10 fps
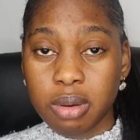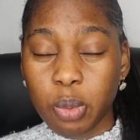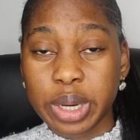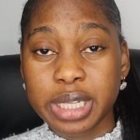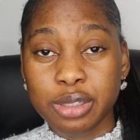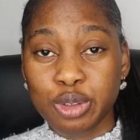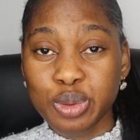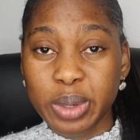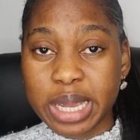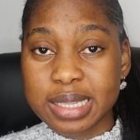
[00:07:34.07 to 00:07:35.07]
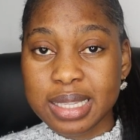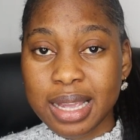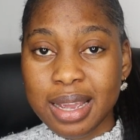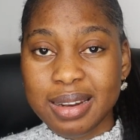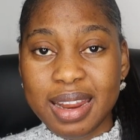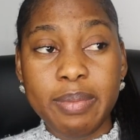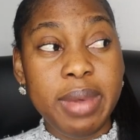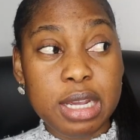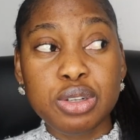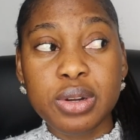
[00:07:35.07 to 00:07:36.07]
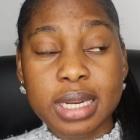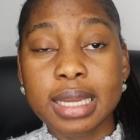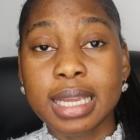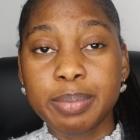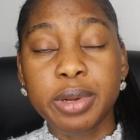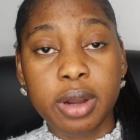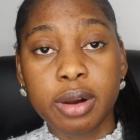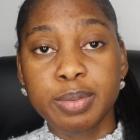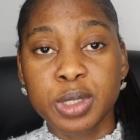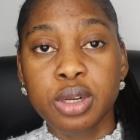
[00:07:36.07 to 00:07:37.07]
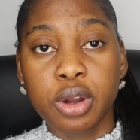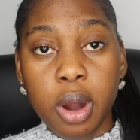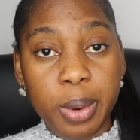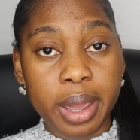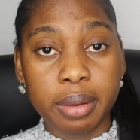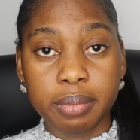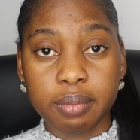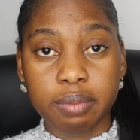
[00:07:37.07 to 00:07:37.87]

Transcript: what they do is they make sure they keep the corruption going